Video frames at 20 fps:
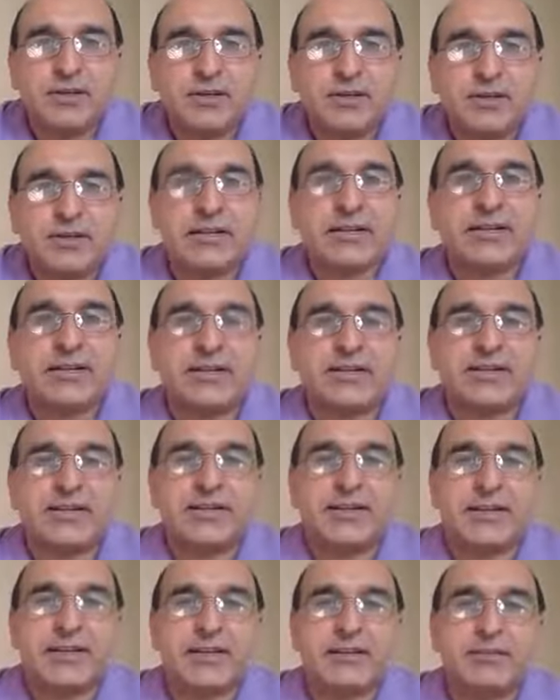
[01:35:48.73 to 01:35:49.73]
critical
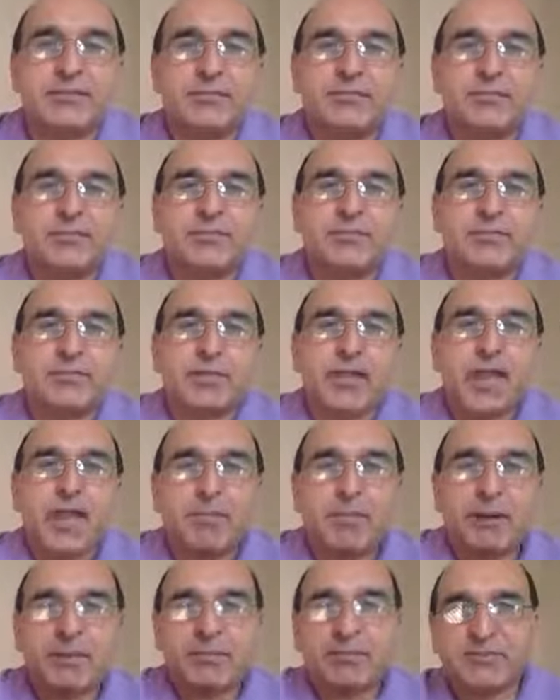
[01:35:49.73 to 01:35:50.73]
thinking.
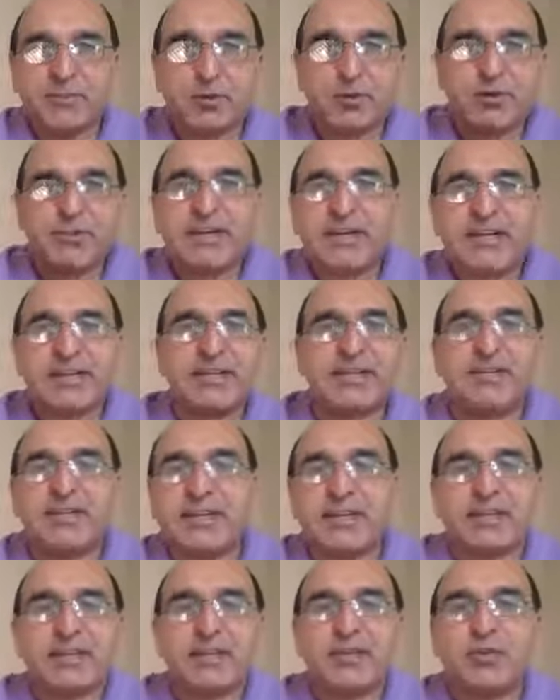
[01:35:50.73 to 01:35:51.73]
But before critical
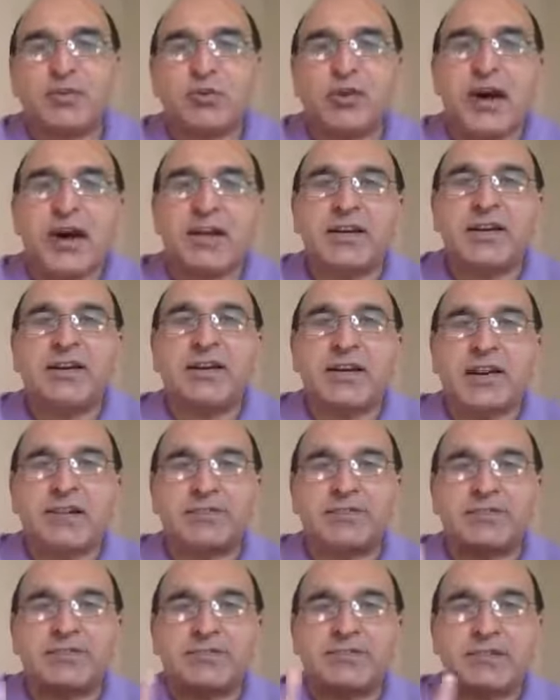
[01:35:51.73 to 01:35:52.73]
thinking, you already
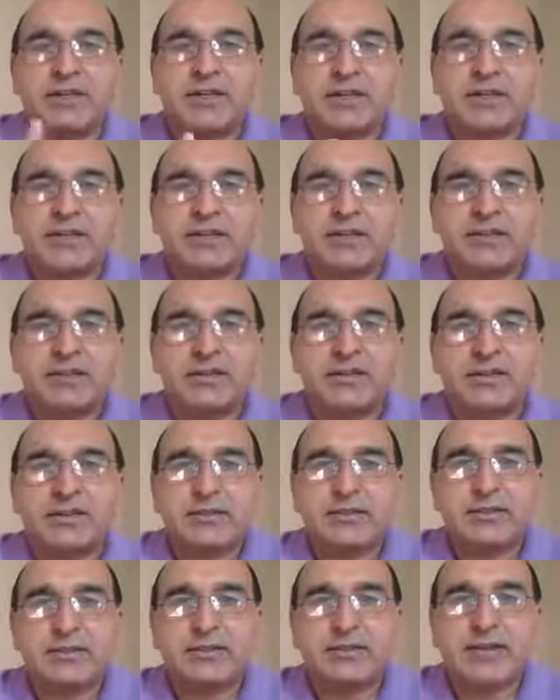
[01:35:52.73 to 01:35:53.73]
have
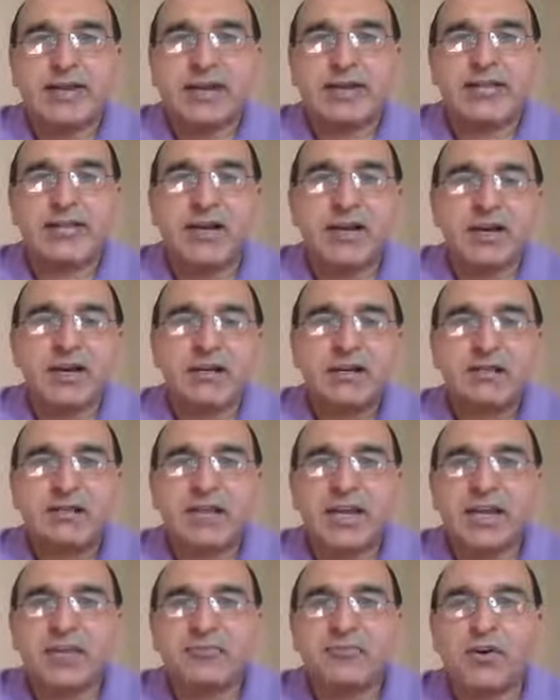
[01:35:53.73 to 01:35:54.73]
data,
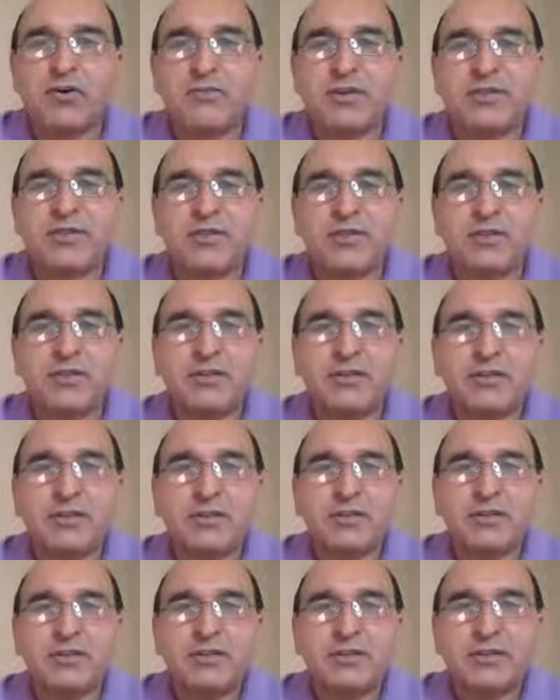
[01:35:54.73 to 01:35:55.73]
information,
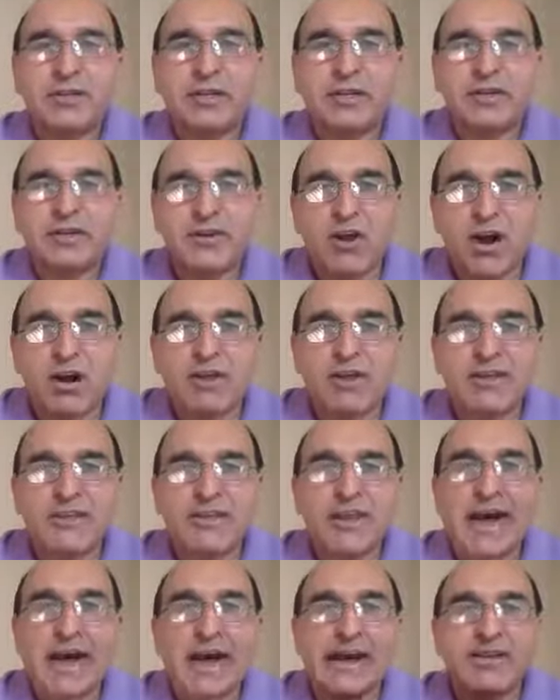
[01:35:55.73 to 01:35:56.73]
knowledge,
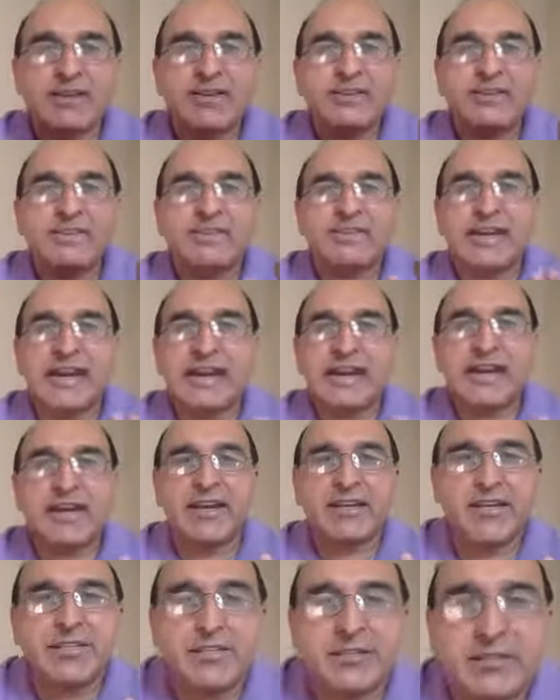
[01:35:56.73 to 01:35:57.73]

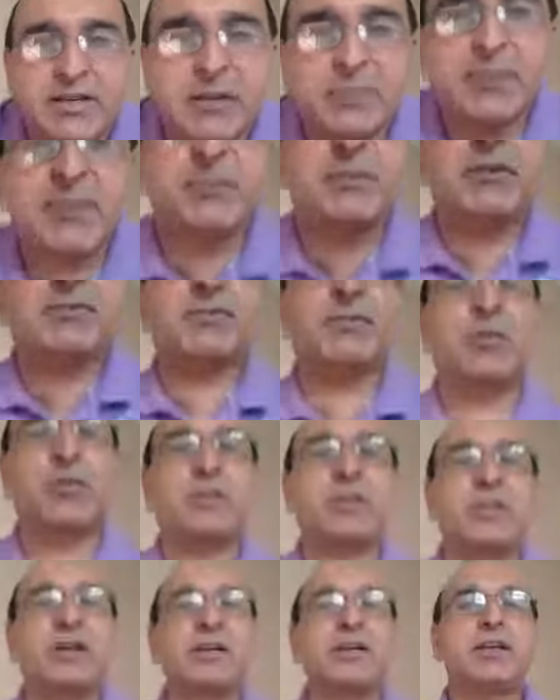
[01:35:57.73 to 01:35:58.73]
understanding is coming before
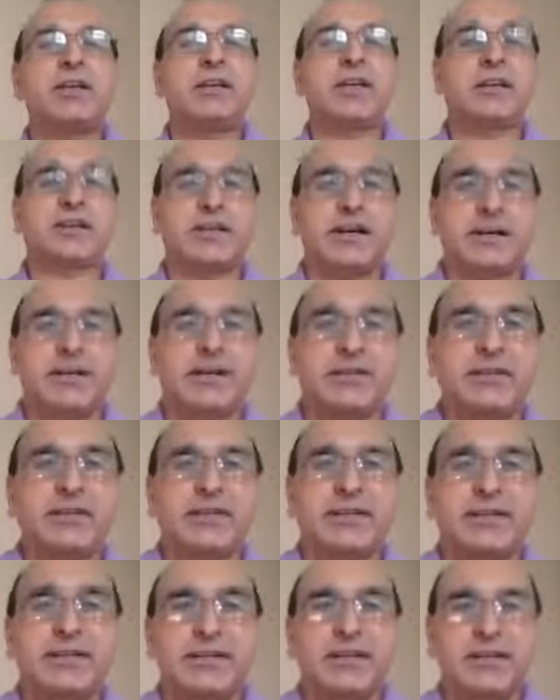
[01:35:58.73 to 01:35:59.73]
the critical
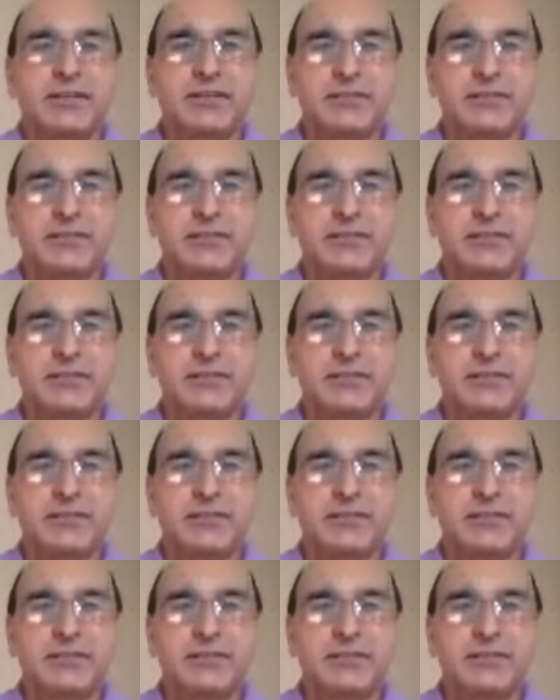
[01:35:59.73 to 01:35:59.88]
thinking.